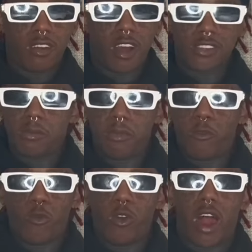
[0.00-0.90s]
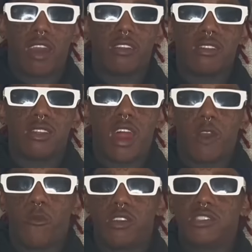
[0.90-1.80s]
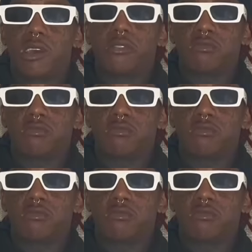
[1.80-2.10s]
That's a bit well, like like Summer